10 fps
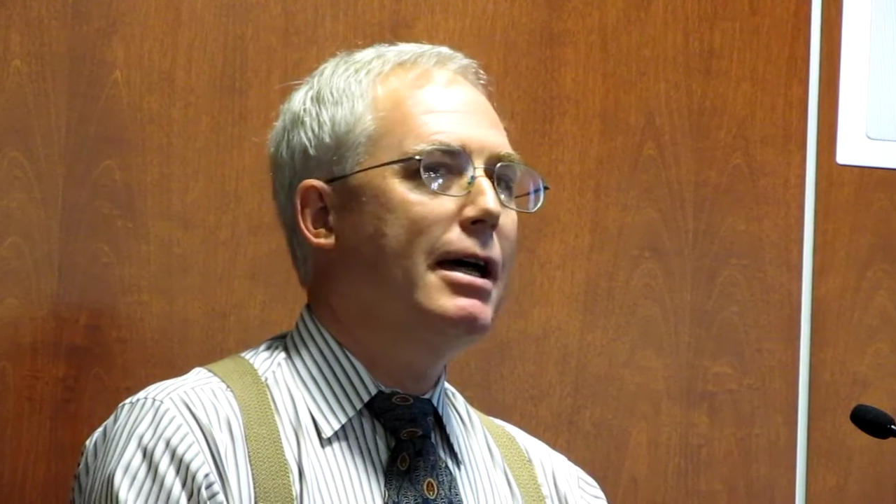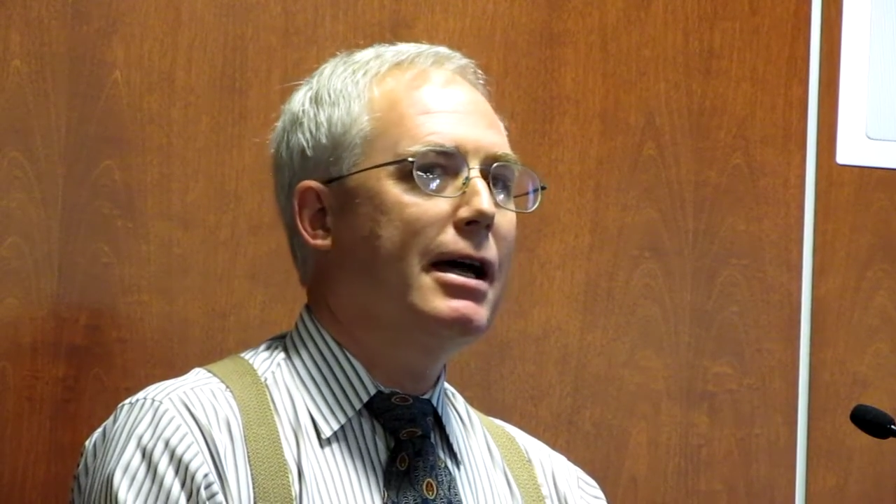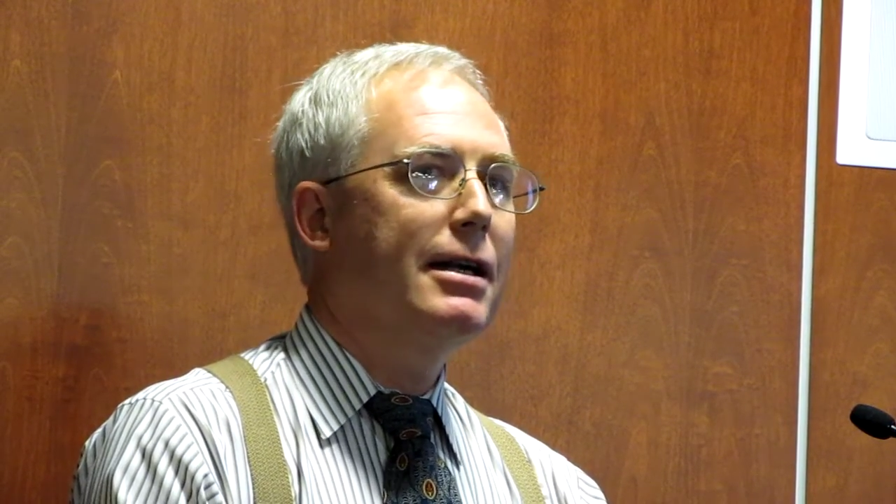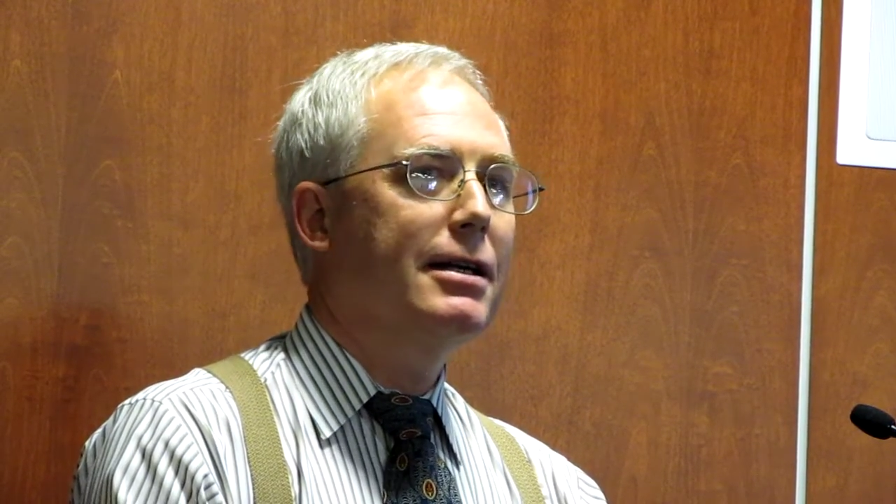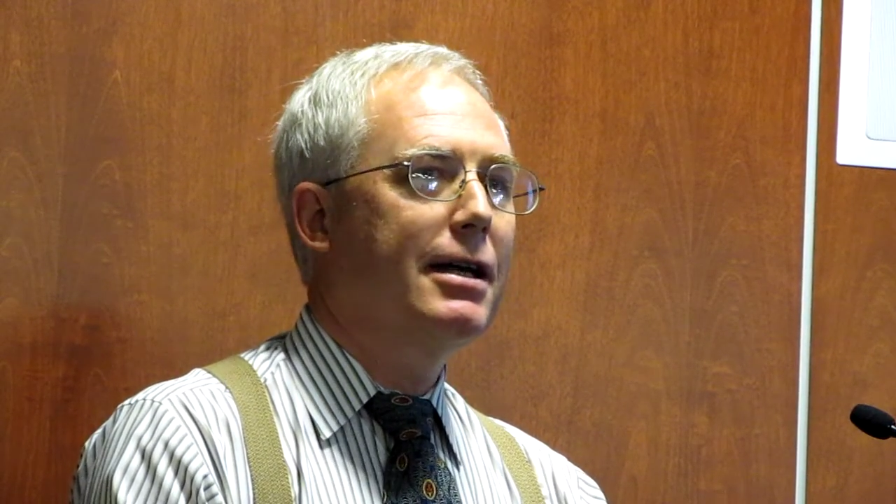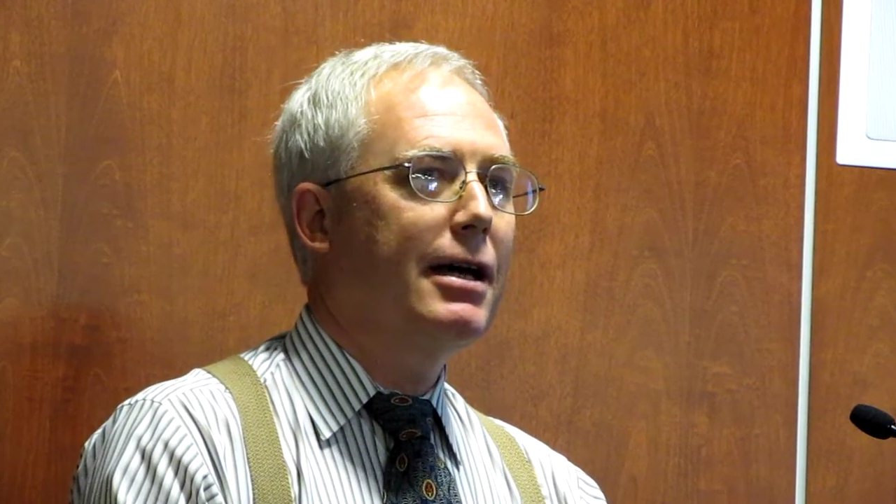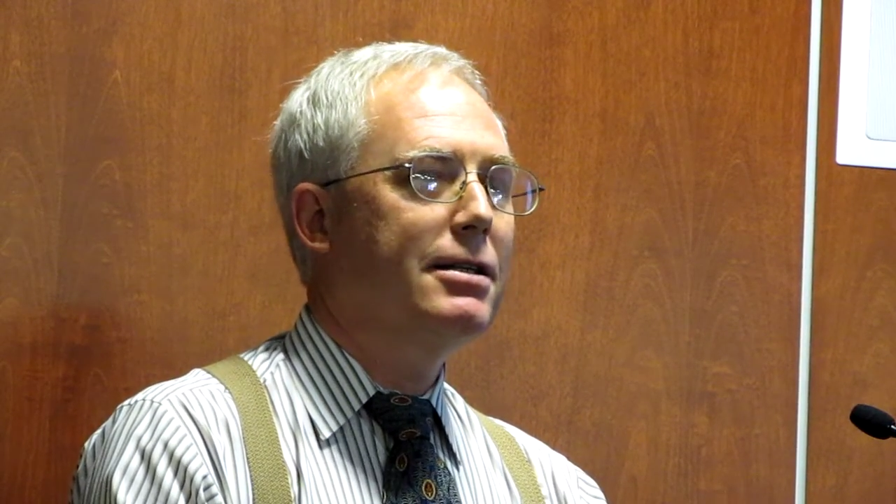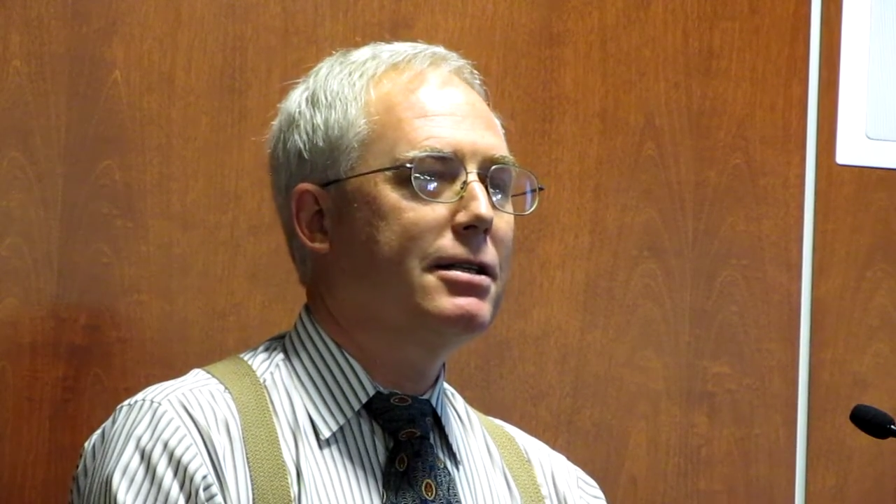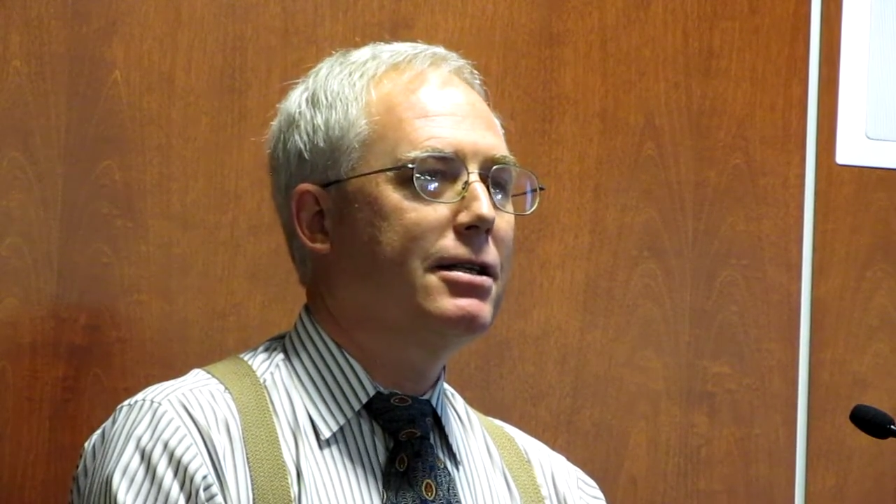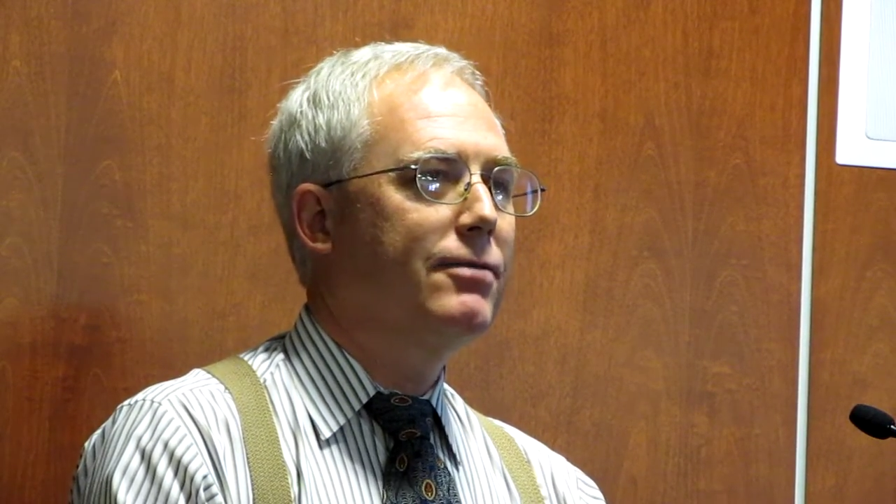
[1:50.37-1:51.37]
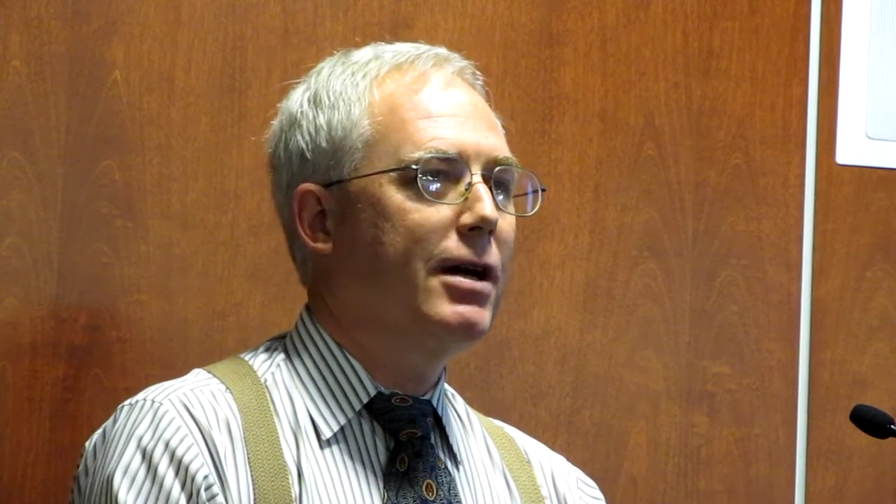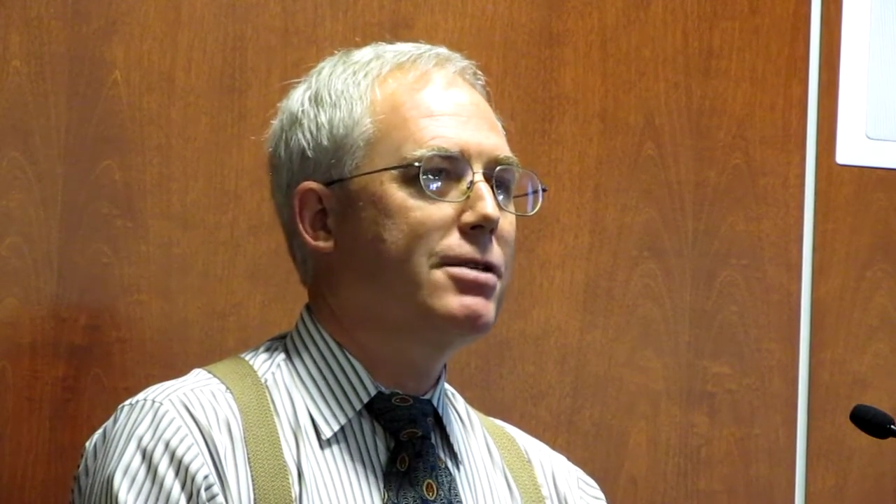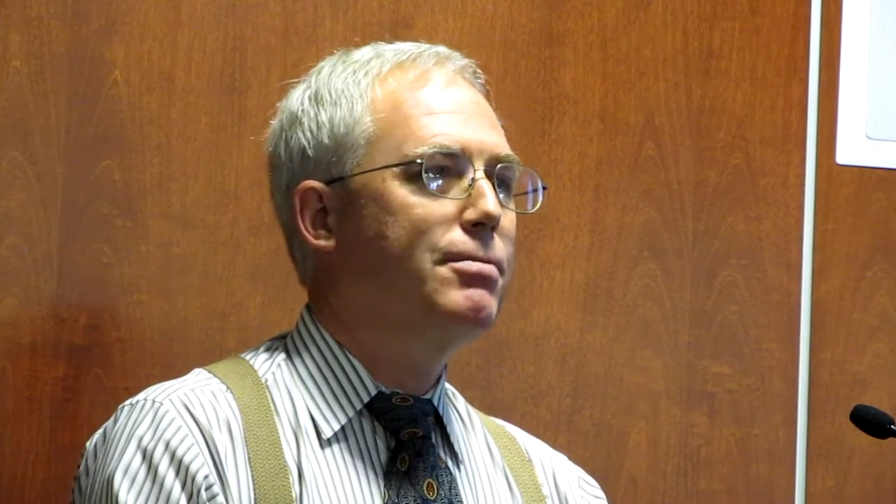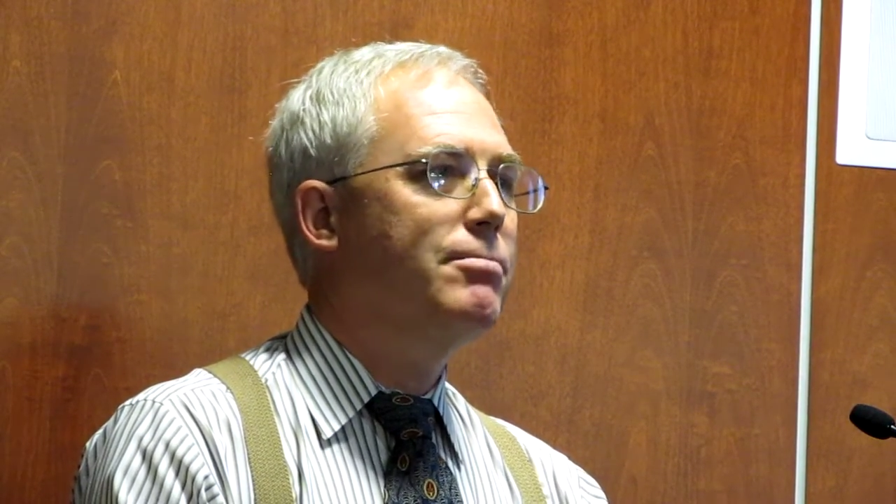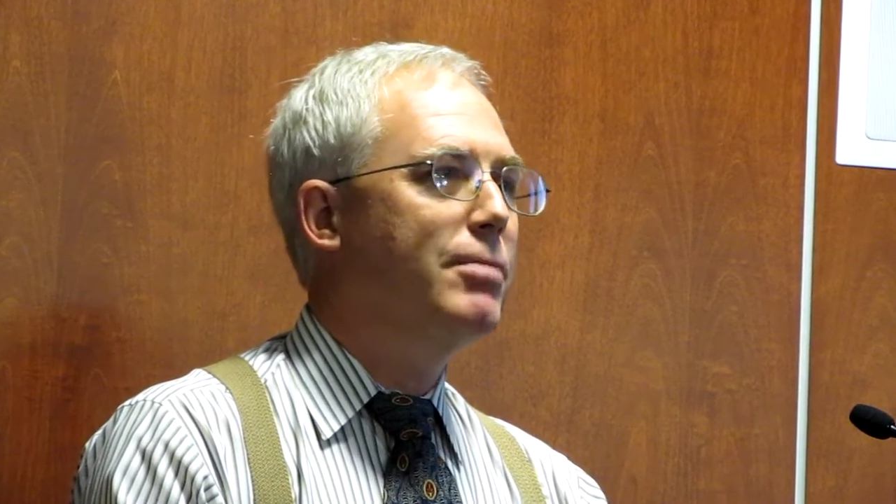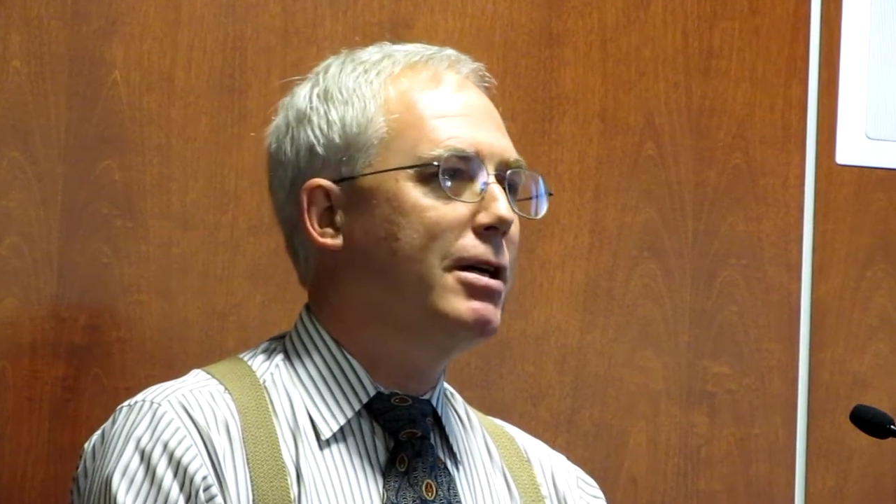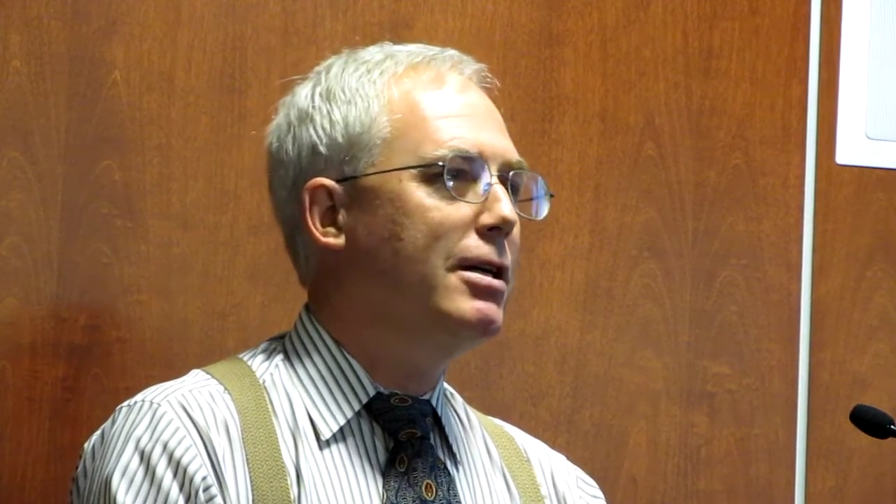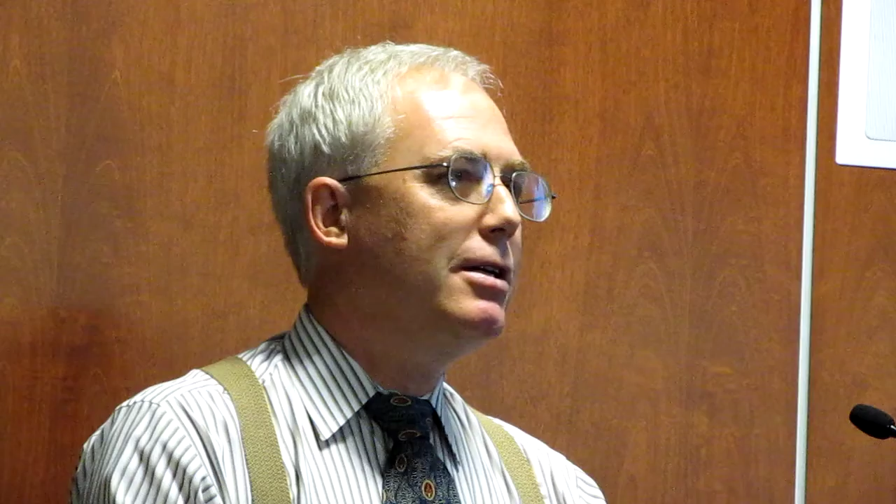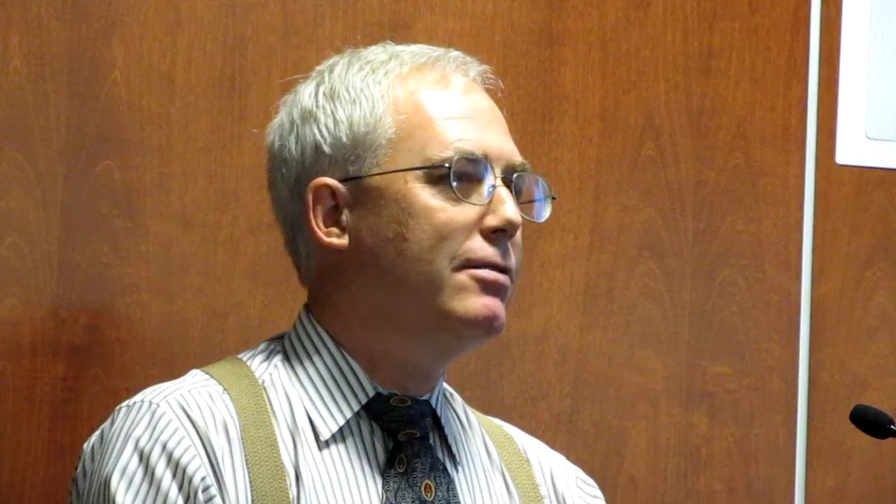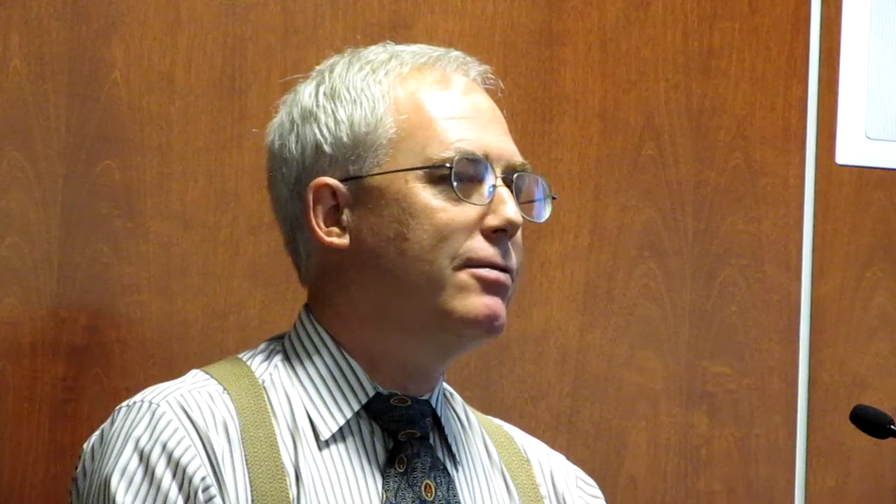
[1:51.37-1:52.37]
and get investment money